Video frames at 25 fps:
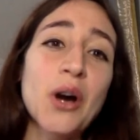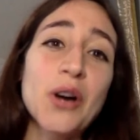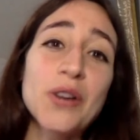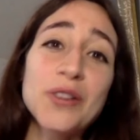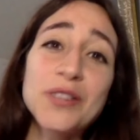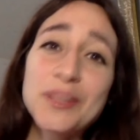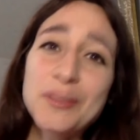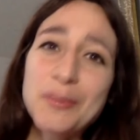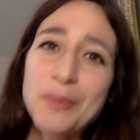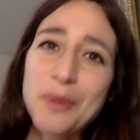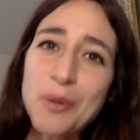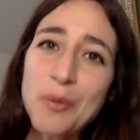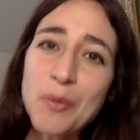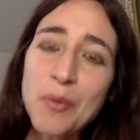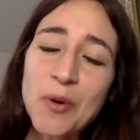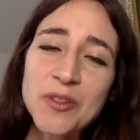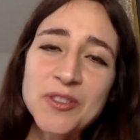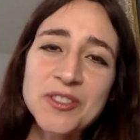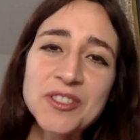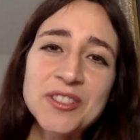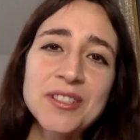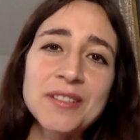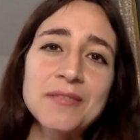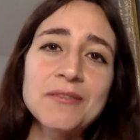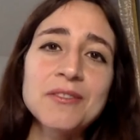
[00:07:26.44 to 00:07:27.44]
On the more
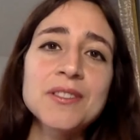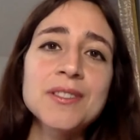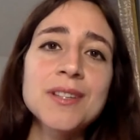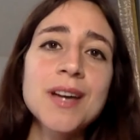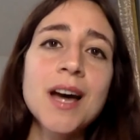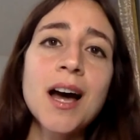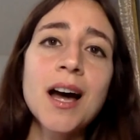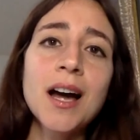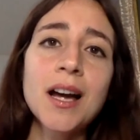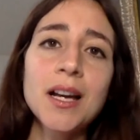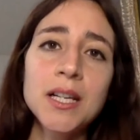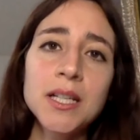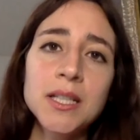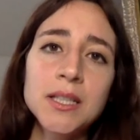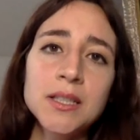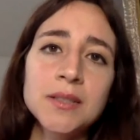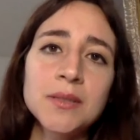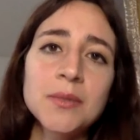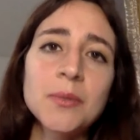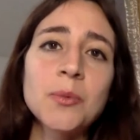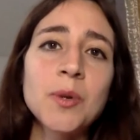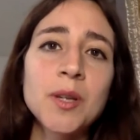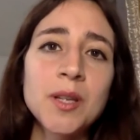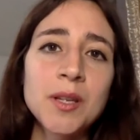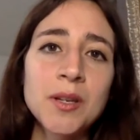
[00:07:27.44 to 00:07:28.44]
positive
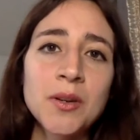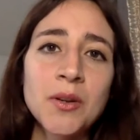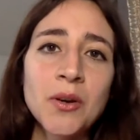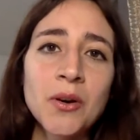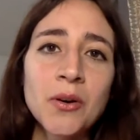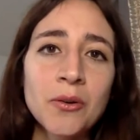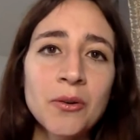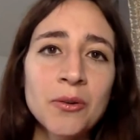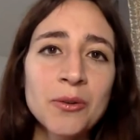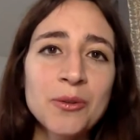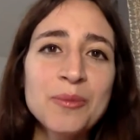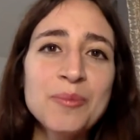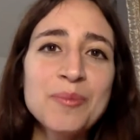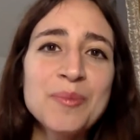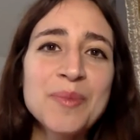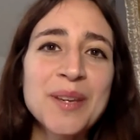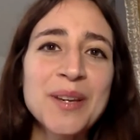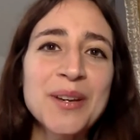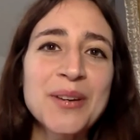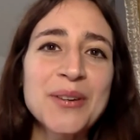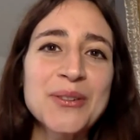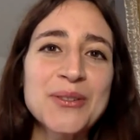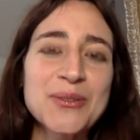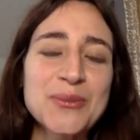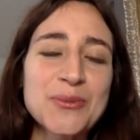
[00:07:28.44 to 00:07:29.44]
side, we know,
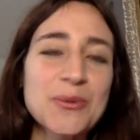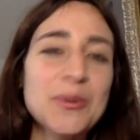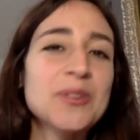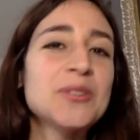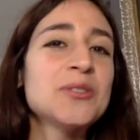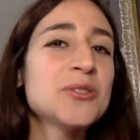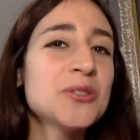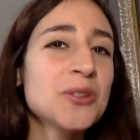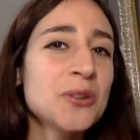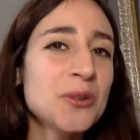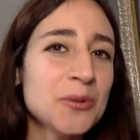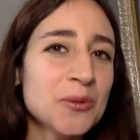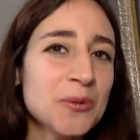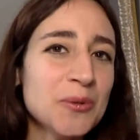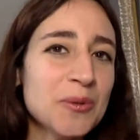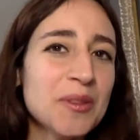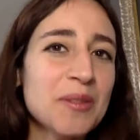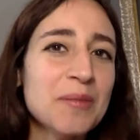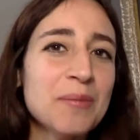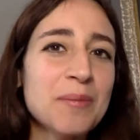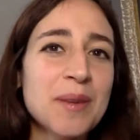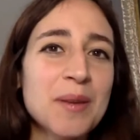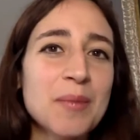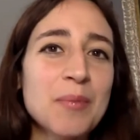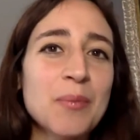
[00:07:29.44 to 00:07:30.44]
because we talk
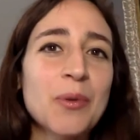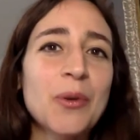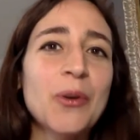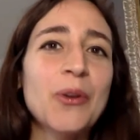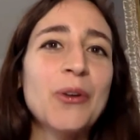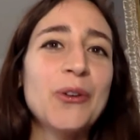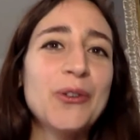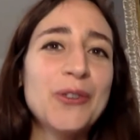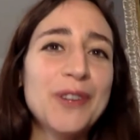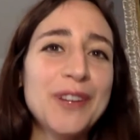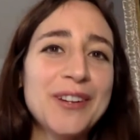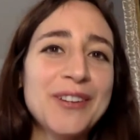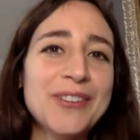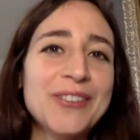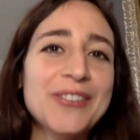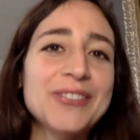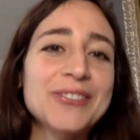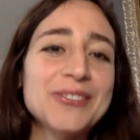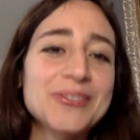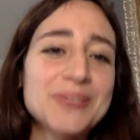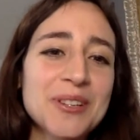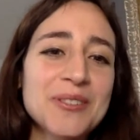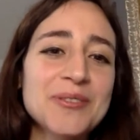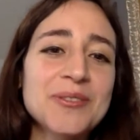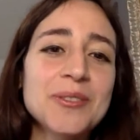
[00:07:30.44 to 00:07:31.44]
with people all
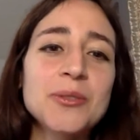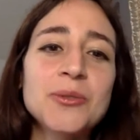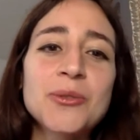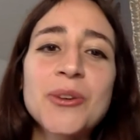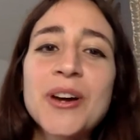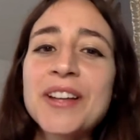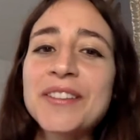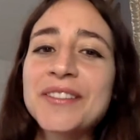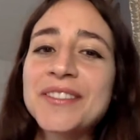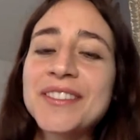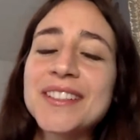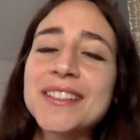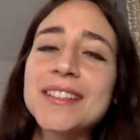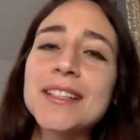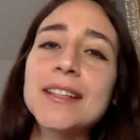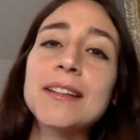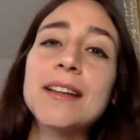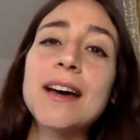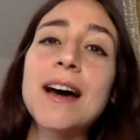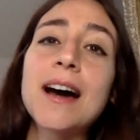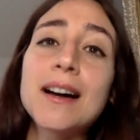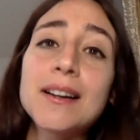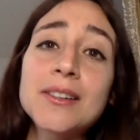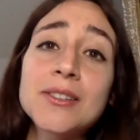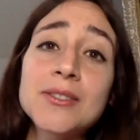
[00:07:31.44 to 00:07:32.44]
along 2020,
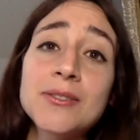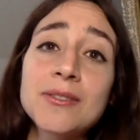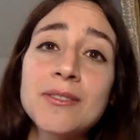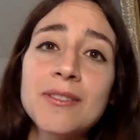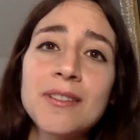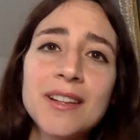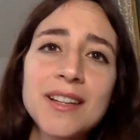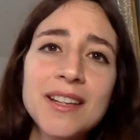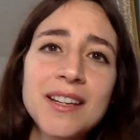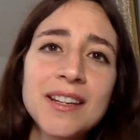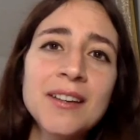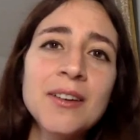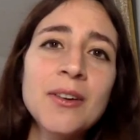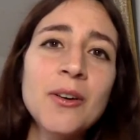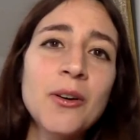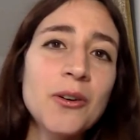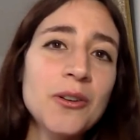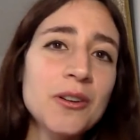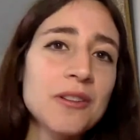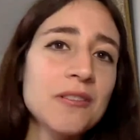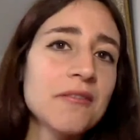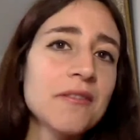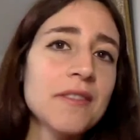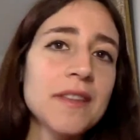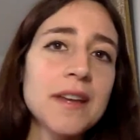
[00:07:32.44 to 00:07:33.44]
that actually
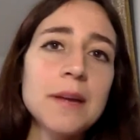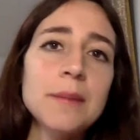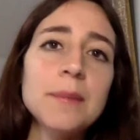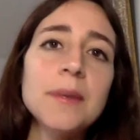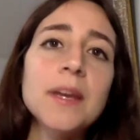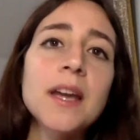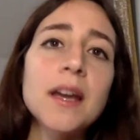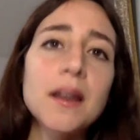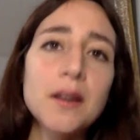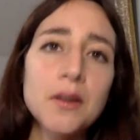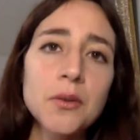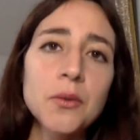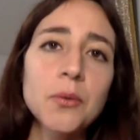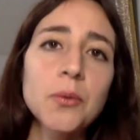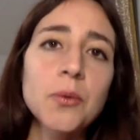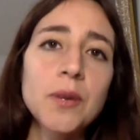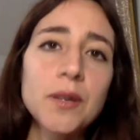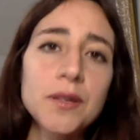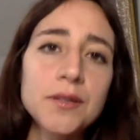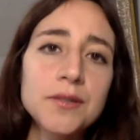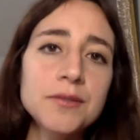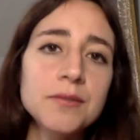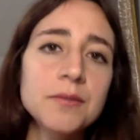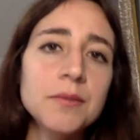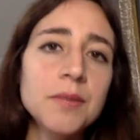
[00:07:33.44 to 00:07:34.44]
all of them cannot
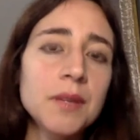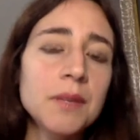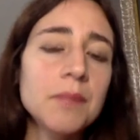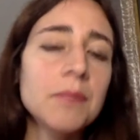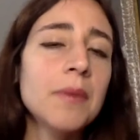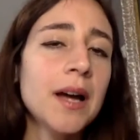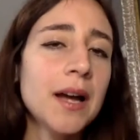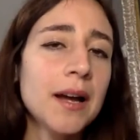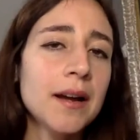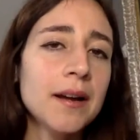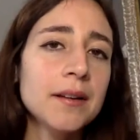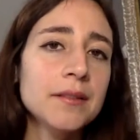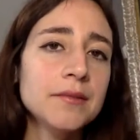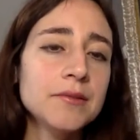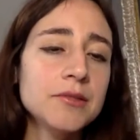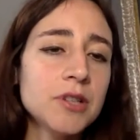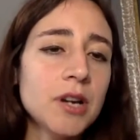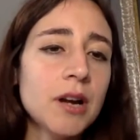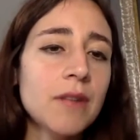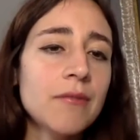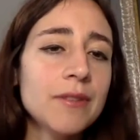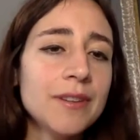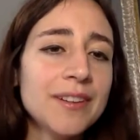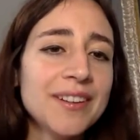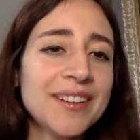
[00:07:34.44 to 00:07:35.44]
wait to be back and
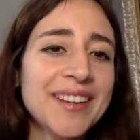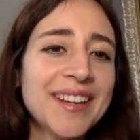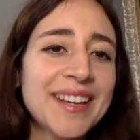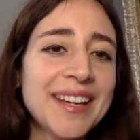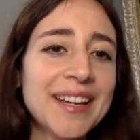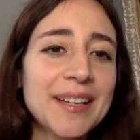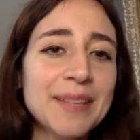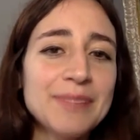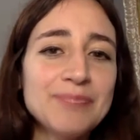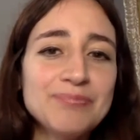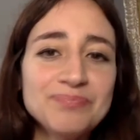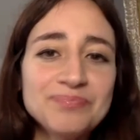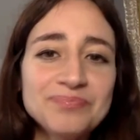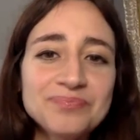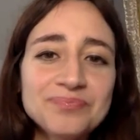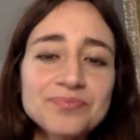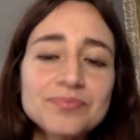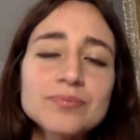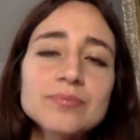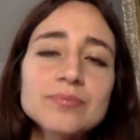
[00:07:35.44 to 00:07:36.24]
travel again.